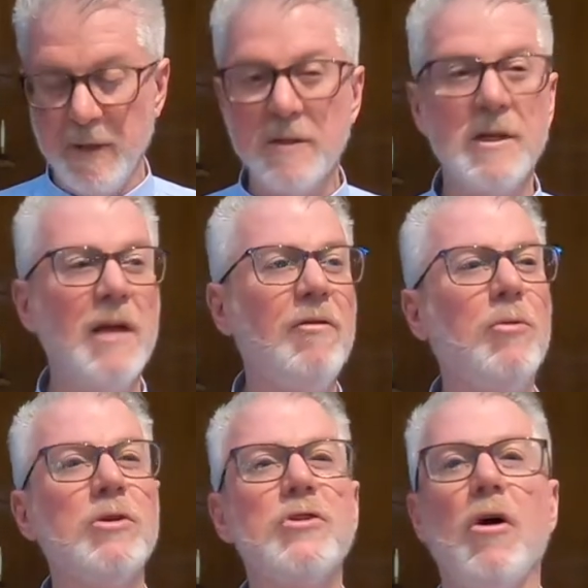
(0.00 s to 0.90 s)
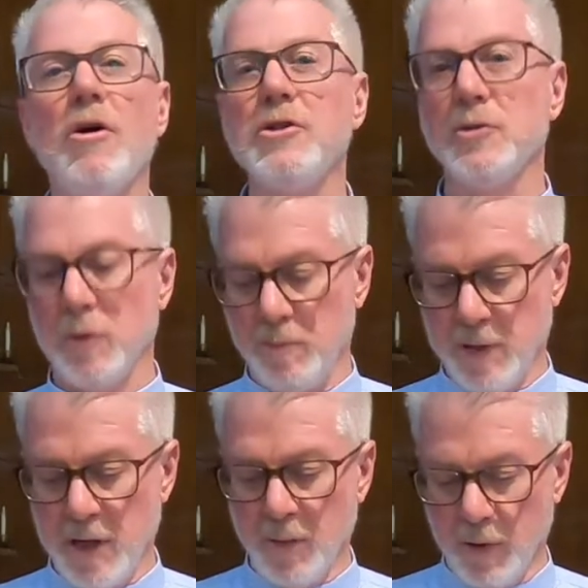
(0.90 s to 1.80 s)
David was also
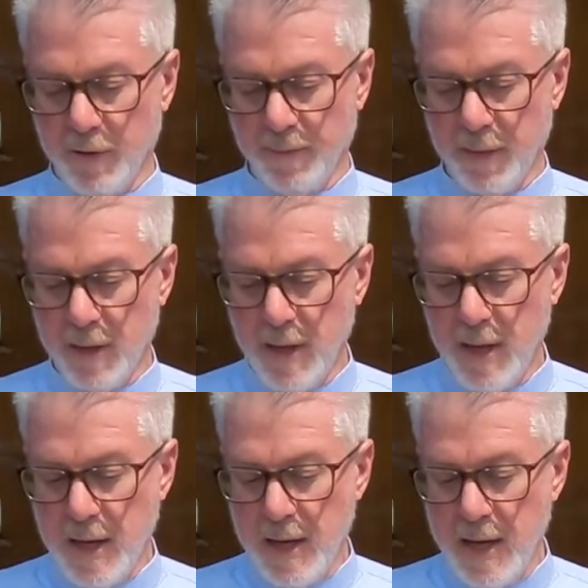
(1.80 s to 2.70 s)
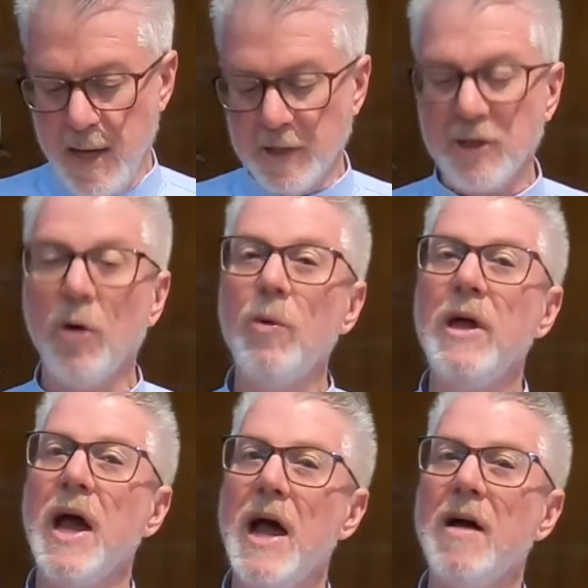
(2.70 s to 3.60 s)
a poet, and so we
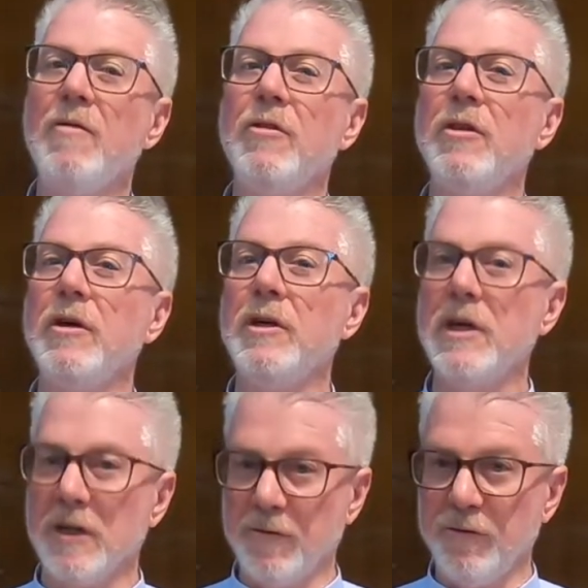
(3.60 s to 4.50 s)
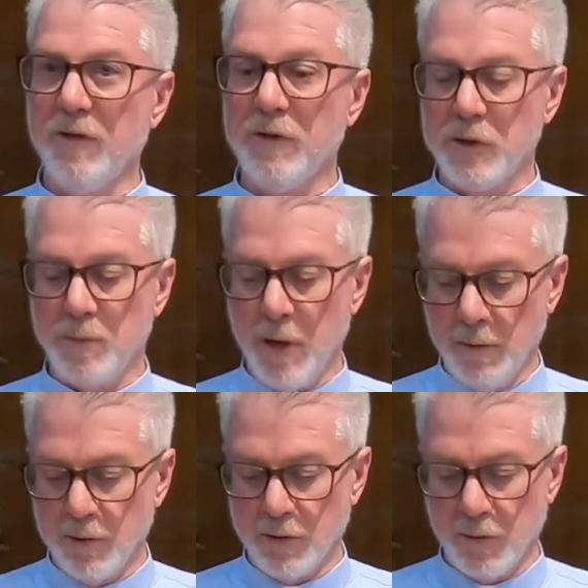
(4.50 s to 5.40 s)
have the gift of his
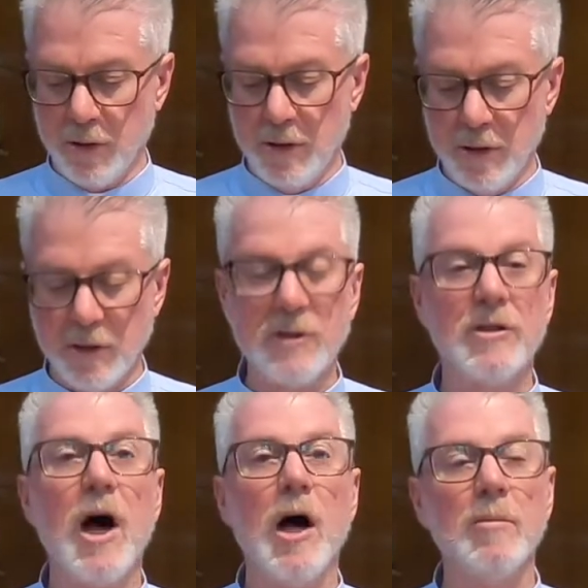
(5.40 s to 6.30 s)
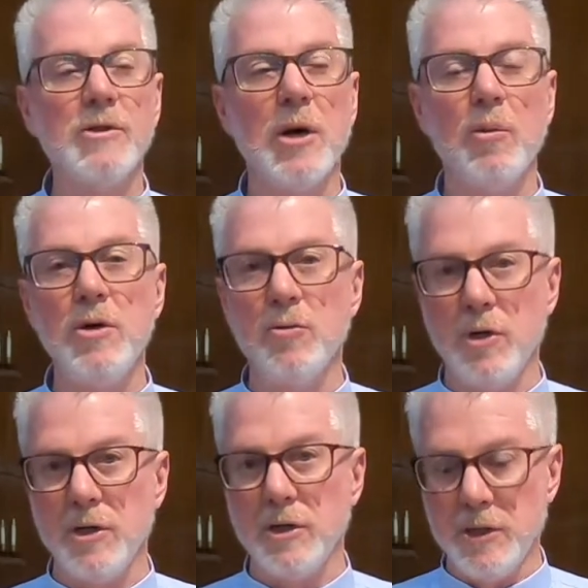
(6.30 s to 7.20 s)
poetry in the Psalms that we
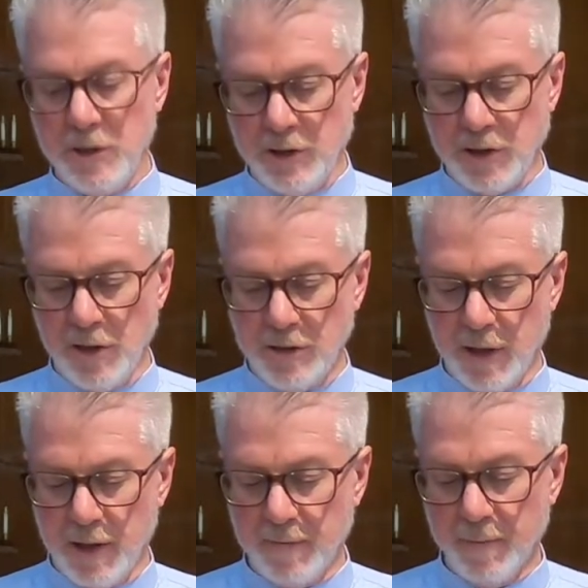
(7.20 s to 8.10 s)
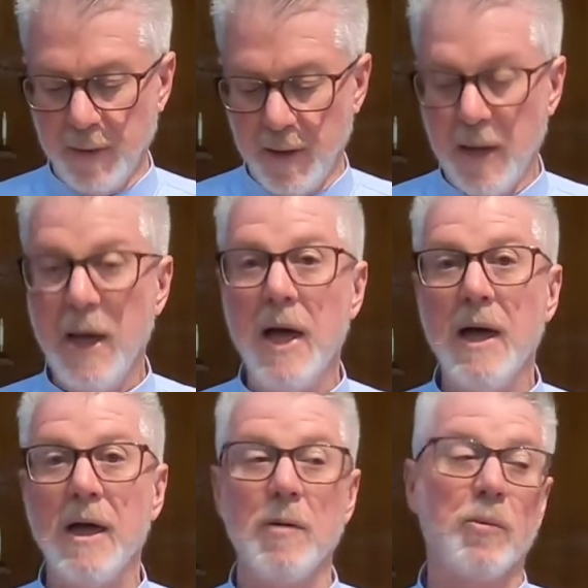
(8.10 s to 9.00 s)
read each Sunday.
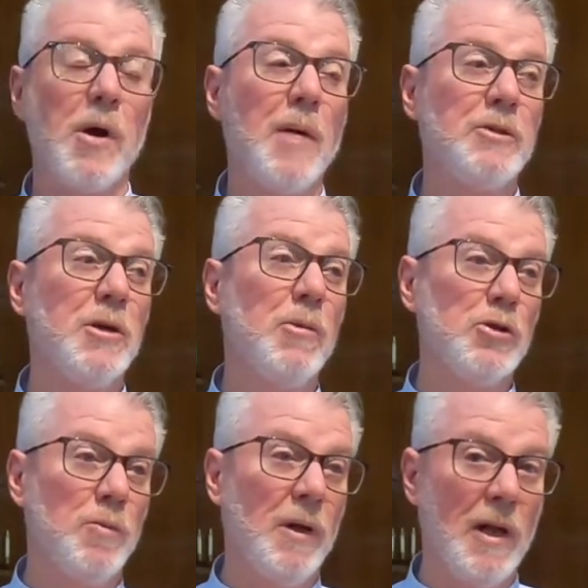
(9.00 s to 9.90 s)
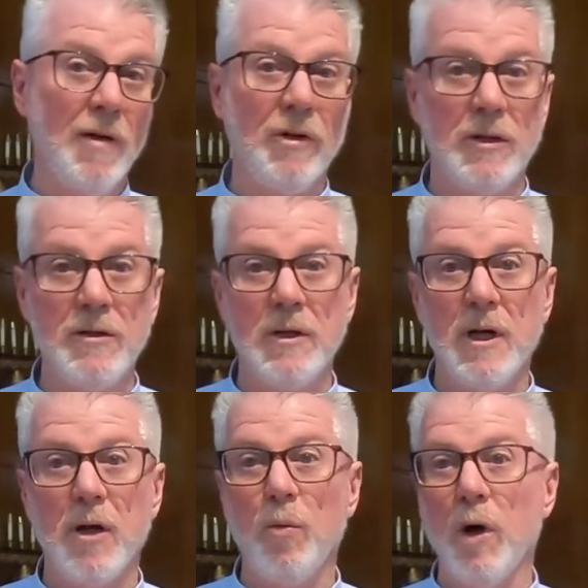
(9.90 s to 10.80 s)
And perhaps the most beloved
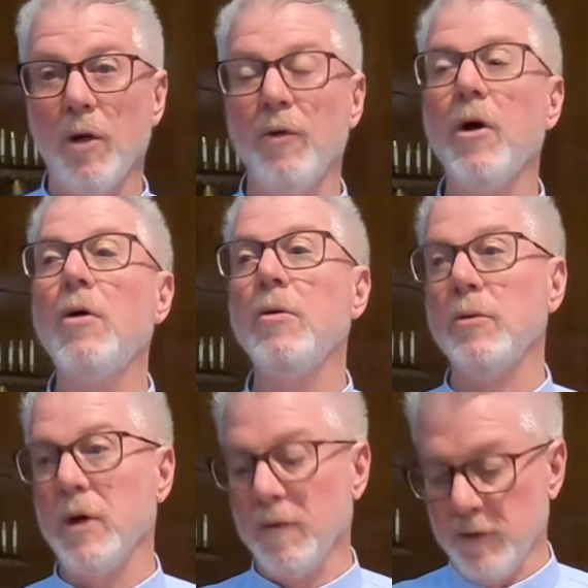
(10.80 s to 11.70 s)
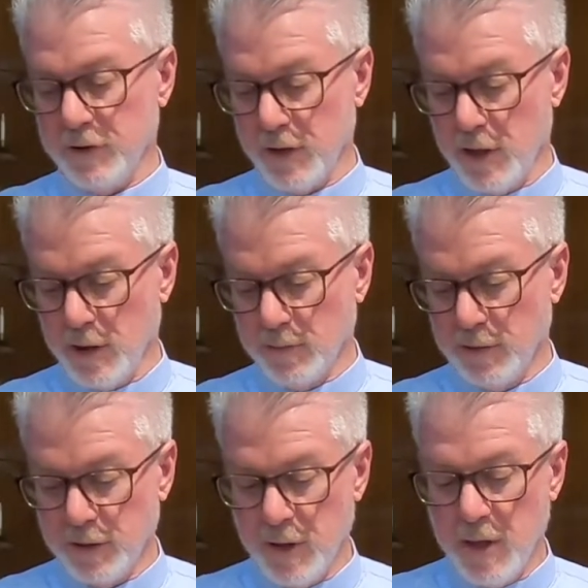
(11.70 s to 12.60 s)
and well-known of the
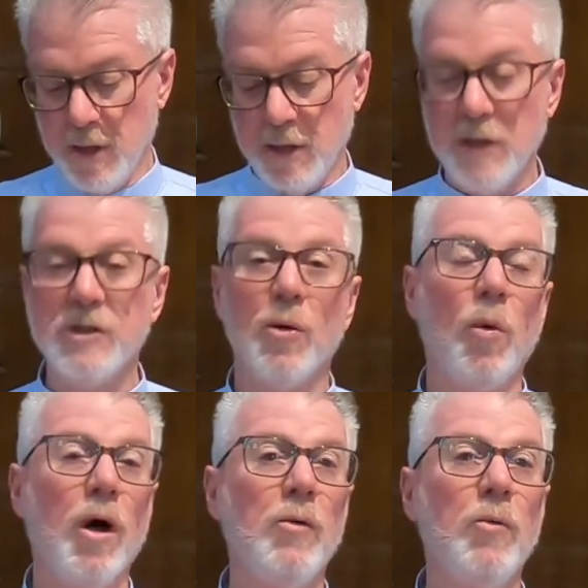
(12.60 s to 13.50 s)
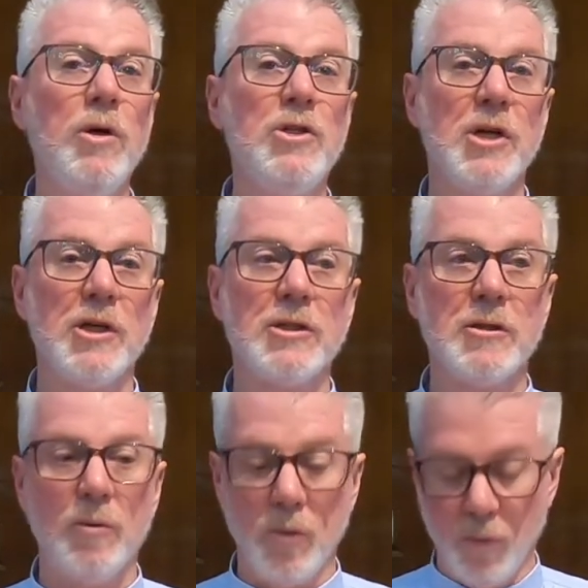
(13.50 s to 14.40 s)
Psalms is the one we just
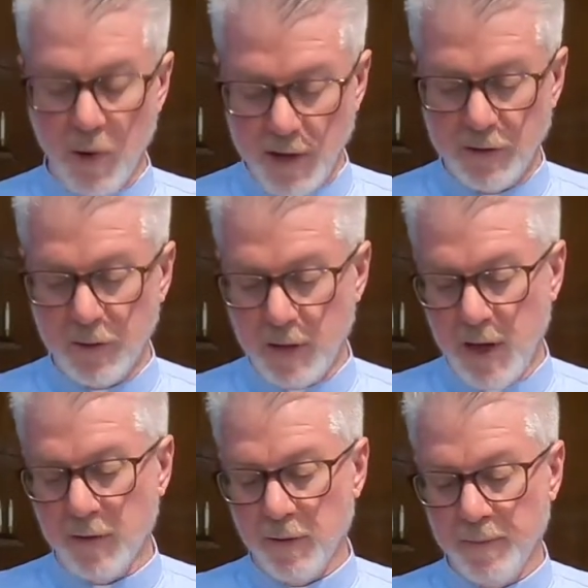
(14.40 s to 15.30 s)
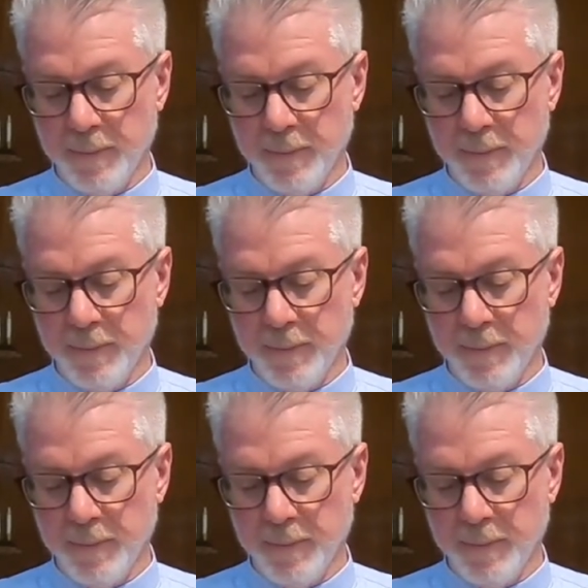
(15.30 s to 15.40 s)
read together,